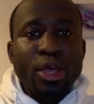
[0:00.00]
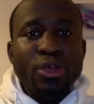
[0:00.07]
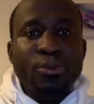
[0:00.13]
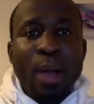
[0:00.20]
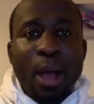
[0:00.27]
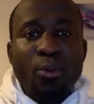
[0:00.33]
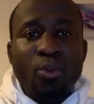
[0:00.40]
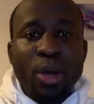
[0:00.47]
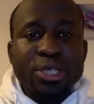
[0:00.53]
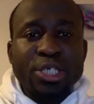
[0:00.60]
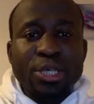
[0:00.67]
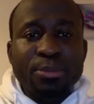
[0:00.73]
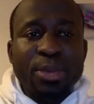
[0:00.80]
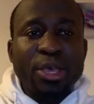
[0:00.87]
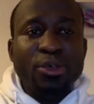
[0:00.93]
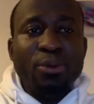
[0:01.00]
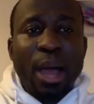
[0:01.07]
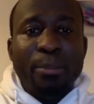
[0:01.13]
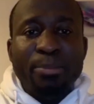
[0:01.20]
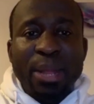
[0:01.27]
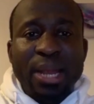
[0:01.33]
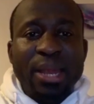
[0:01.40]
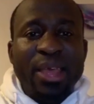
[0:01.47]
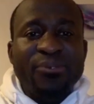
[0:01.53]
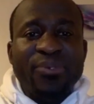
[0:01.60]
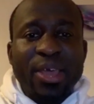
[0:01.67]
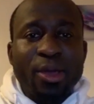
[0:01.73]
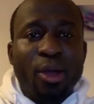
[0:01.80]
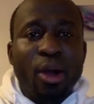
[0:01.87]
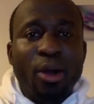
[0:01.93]
You are watching me. You are
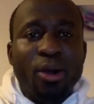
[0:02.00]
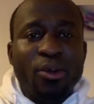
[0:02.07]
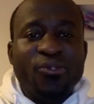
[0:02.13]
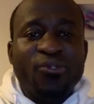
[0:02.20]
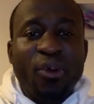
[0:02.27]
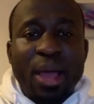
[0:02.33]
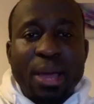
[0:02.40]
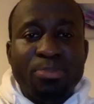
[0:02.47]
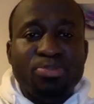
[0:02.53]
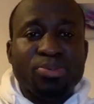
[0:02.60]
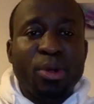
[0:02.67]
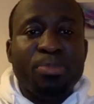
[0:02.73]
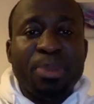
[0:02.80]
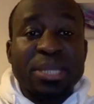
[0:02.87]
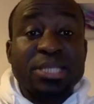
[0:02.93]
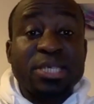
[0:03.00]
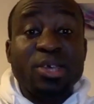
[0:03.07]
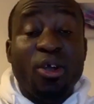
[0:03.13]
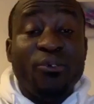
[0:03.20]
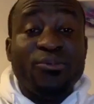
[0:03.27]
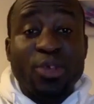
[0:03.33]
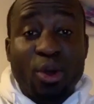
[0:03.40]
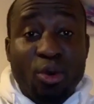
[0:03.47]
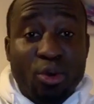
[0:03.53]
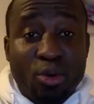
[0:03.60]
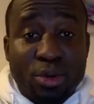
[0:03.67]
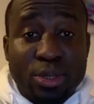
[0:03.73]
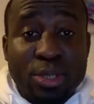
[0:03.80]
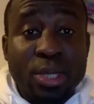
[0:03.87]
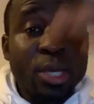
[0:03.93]
believing God for a property of your
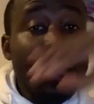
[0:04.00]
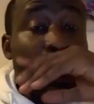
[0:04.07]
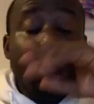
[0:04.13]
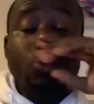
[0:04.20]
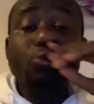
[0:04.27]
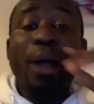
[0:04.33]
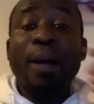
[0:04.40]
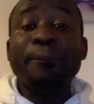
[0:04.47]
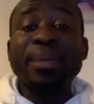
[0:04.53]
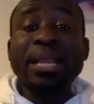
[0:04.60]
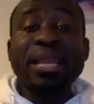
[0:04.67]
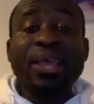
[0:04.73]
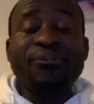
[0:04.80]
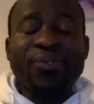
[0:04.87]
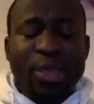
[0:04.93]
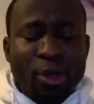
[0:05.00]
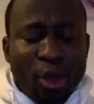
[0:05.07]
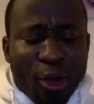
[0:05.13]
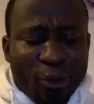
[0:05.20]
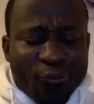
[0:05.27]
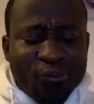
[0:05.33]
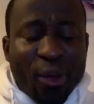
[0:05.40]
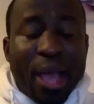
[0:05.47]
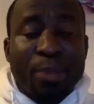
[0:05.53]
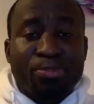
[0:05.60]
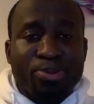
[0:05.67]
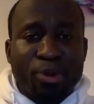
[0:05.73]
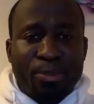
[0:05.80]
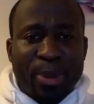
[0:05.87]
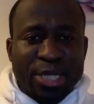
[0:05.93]
own. You are believing God for a
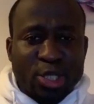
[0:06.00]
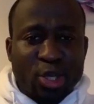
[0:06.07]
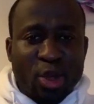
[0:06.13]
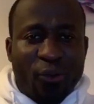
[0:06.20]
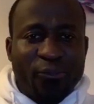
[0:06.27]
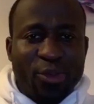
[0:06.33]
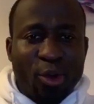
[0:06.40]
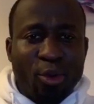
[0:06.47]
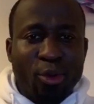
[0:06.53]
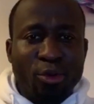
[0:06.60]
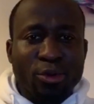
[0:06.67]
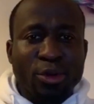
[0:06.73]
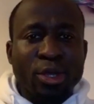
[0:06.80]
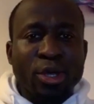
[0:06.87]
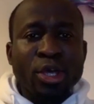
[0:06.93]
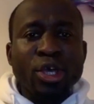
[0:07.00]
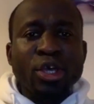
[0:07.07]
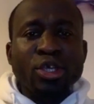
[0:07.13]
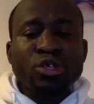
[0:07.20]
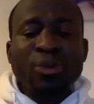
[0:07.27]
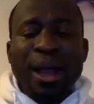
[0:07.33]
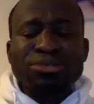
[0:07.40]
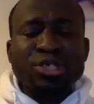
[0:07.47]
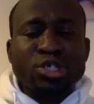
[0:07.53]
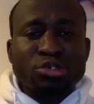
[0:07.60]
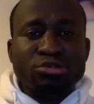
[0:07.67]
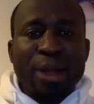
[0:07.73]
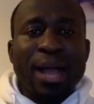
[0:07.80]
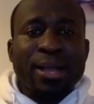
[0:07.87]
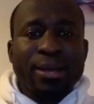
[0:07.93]
property of your own. You have
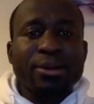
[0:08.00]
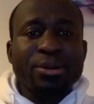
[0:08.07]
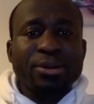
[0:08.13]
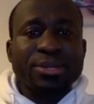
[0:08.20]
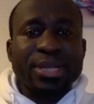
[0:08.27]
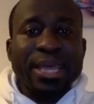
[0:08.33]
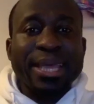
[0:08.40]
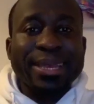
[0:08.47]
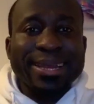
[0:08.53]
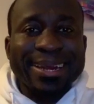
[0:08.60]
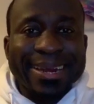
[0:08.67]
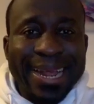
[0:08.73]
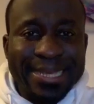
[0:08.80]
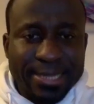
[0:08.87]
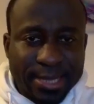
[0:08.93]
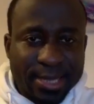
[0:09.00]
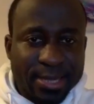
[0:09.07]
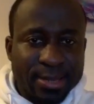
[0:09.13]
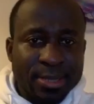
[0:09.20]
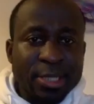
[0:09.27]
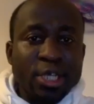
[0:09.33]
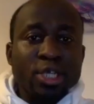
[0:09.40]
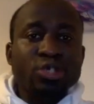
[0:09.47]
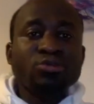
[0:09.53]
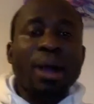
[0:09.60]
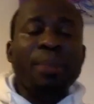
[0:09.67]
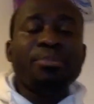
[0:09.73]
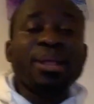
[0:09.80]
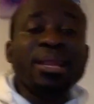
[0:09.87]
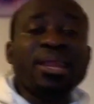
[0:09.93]
struggled in renting. You
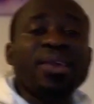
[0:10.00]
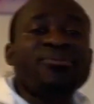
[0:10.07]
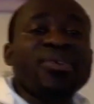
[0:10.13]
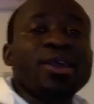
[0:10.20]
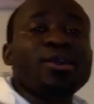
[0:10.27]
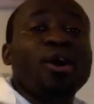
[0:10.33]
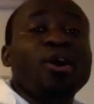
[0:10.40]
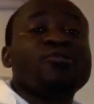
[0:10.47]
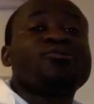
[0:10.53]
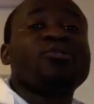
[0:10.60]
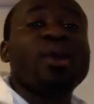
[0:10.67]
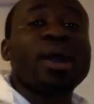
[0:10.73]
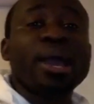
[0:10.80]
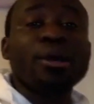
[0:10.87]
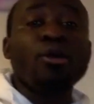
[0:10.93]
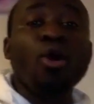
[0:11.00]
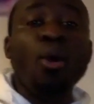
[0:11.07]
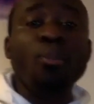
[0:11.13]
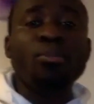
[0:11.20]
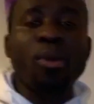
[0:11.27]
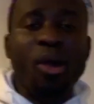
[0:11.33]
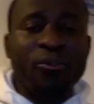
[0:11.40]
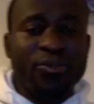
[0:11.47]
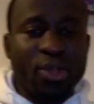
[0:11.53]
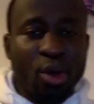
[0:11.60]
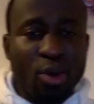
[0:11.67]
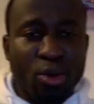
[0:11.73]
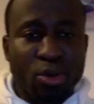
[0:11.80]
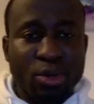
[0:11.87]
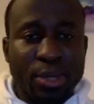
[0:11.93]
are believing God for a home of your
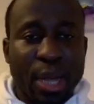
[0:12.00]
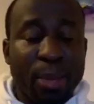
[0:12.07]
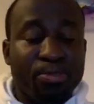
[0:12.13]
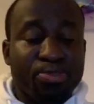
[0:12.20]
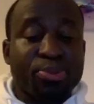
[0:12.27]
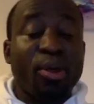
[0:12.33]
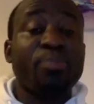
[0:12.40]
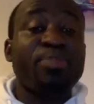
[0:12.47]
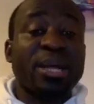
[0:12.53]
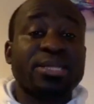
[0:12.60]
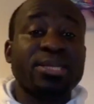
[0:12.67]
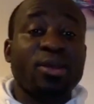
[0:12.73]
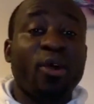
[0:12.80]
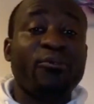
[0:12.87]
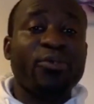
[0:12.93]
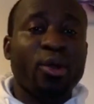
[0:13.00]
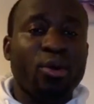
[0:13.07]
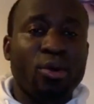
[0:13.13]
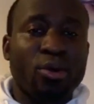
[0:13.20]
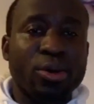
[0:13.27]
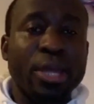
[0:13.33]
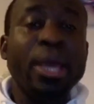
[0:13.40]
own, a property of your own.